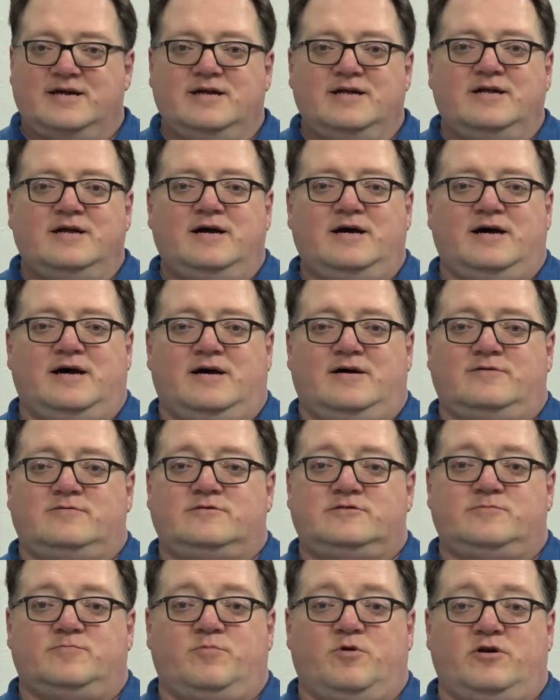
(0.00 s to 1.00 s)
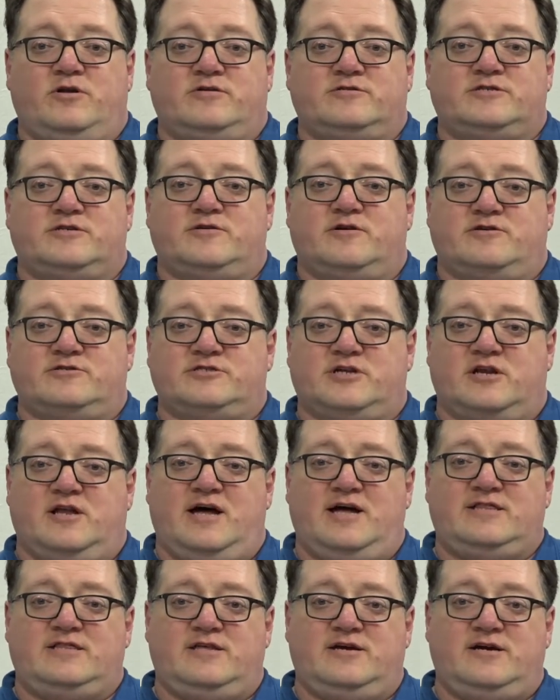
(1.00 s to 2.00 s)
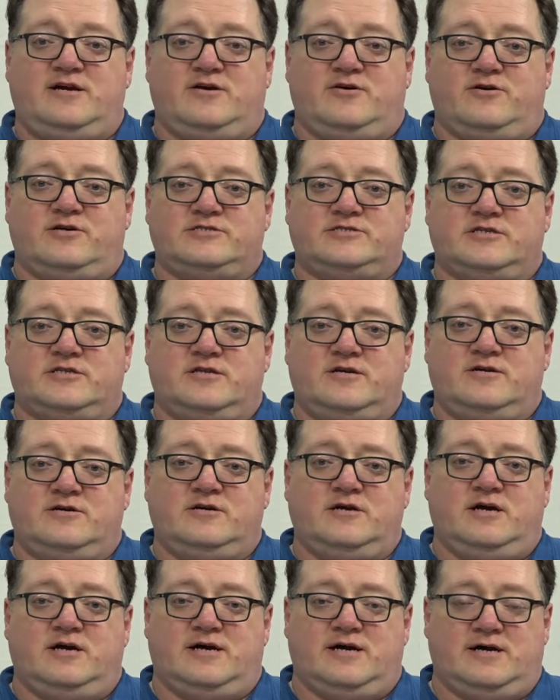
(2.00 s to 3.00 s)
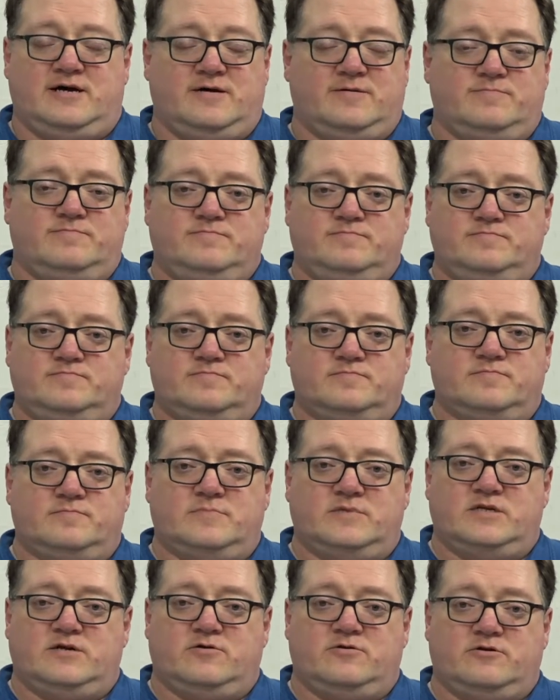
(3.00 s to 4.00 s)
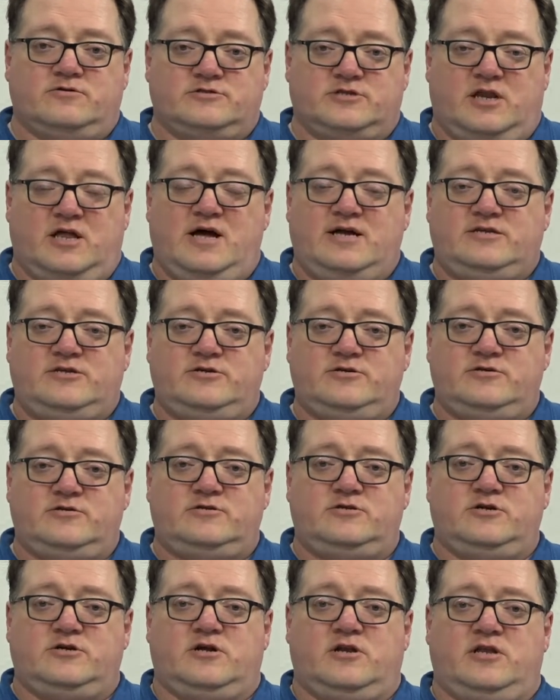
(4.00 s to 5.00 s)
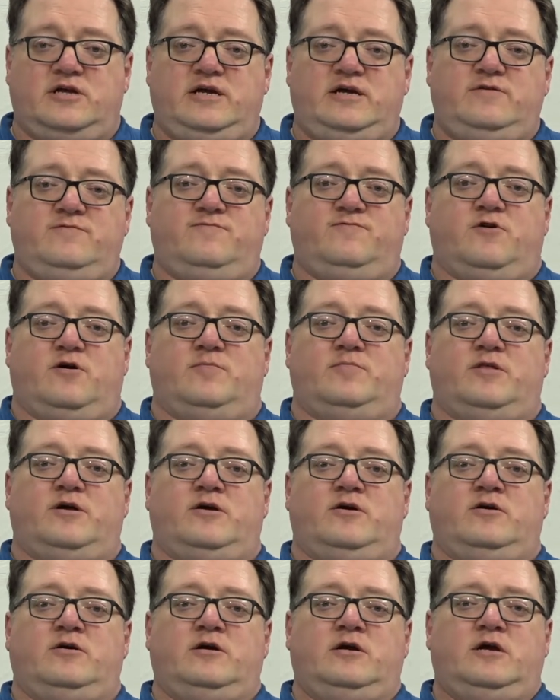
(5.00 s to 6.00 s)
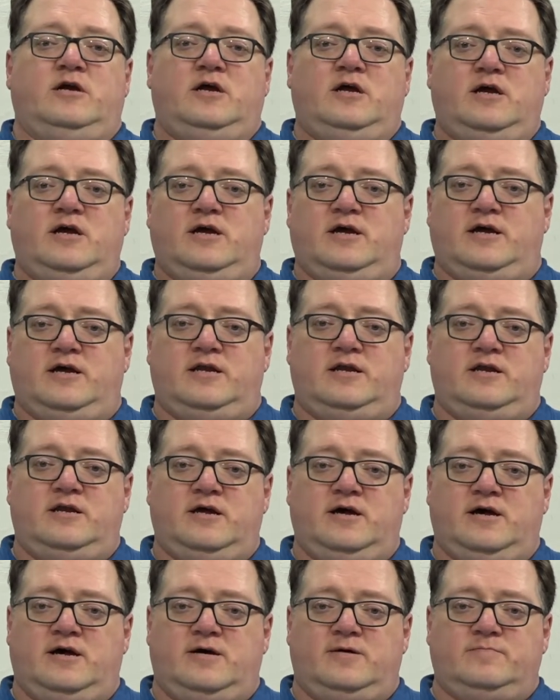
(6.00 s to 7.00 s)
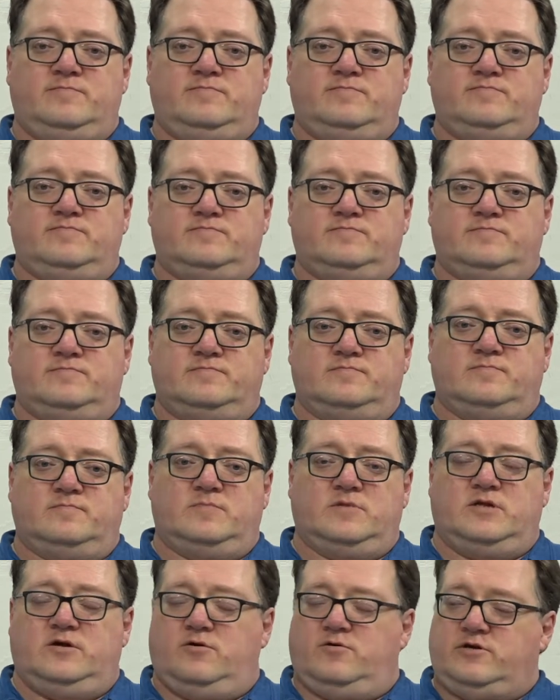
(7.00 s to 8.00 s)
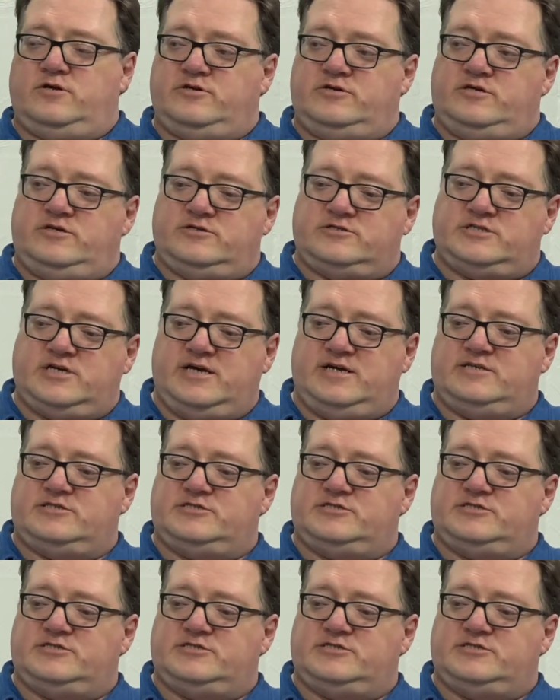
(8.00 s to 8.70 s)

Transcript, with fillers: boy, there's, there's a lot there, isn't there? Um, you know, there's a lot to, to glean from there. And, uh, you know, you, you say it's,